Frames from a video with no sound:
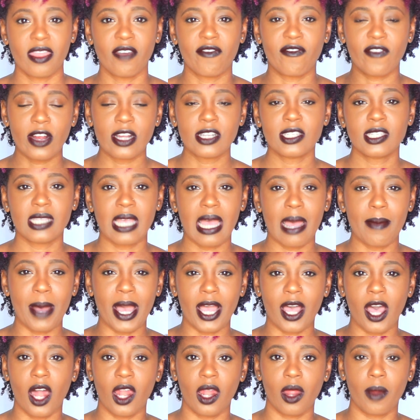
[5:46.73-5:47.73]
The first time
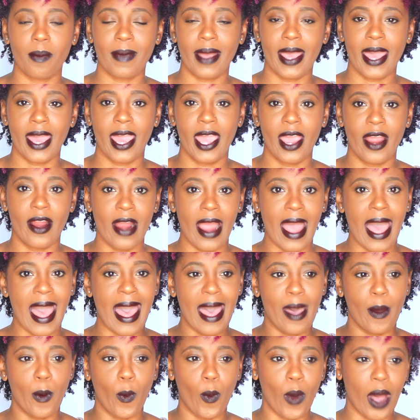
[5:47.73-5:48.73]
I colored my hair,
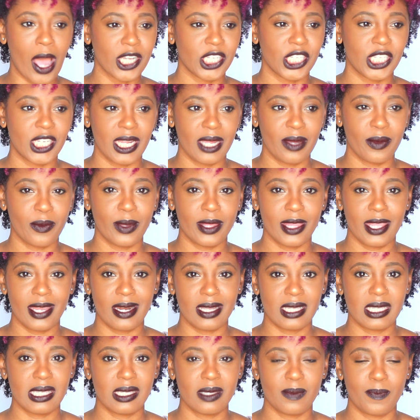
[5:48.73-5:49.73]
I washed it within
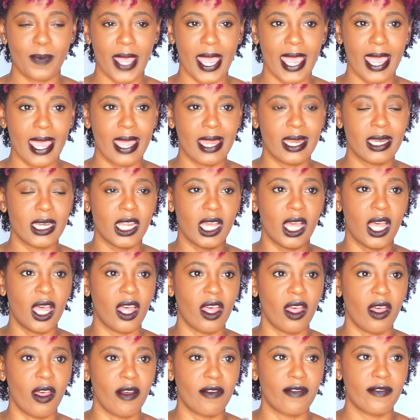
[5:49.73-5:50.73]
a span
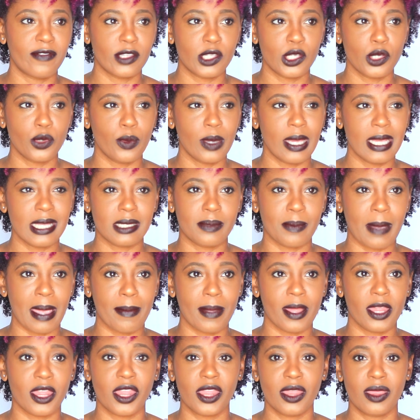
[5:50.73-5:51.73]
of 2 weeks,
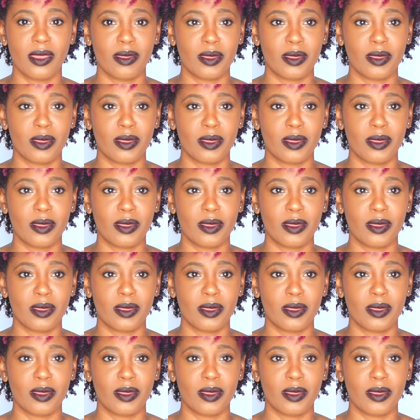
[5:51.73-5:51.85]
maybe